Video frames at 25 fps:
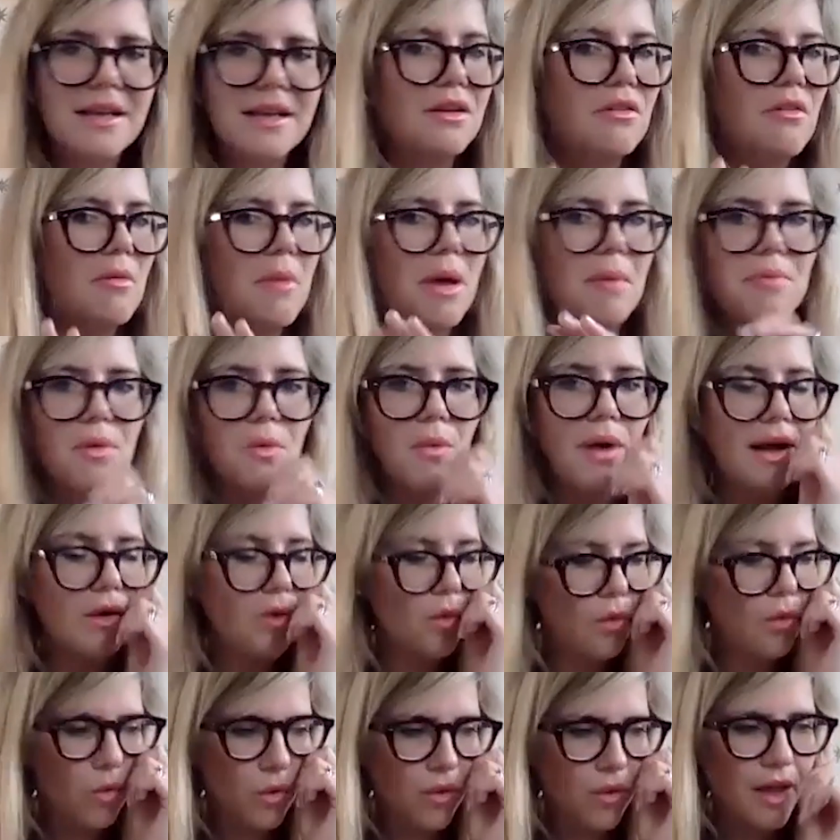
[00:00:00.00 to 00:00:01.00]
Can remember where
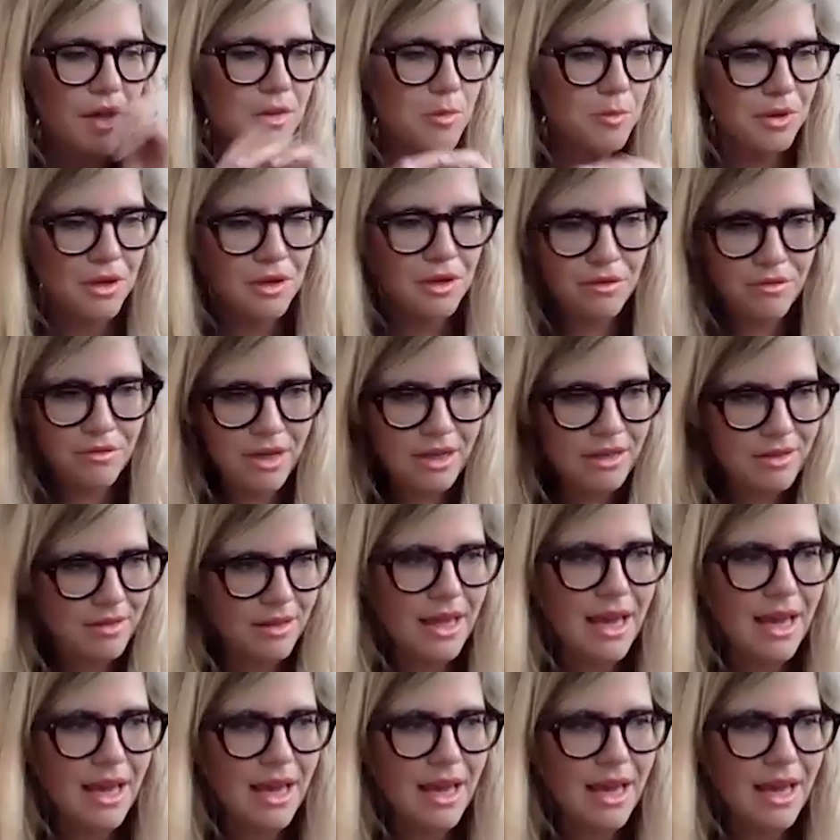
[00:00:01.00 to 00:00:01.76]
all those periods